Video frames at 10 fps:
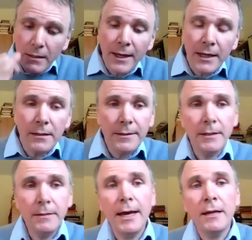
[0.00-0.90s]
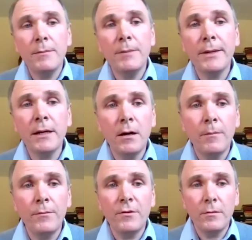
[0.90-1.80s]
then the enemy
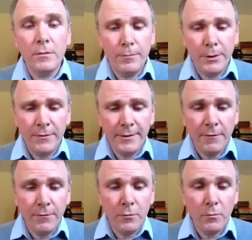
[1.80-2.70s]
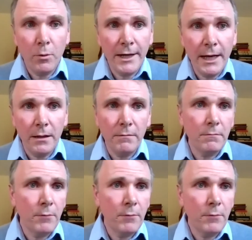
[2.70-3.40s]
becomes perceived within,